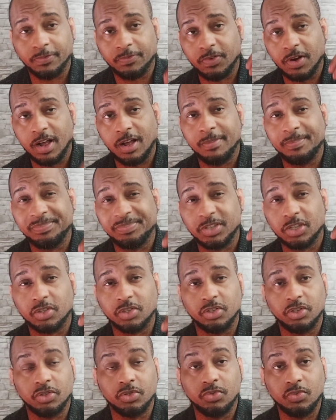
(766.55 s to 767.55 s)
from
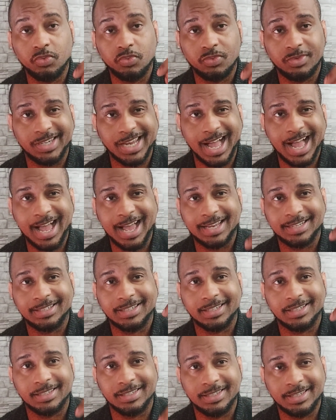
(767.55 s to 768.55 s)
you dot
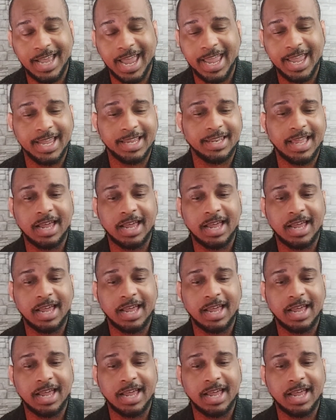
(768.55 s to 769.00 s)
today.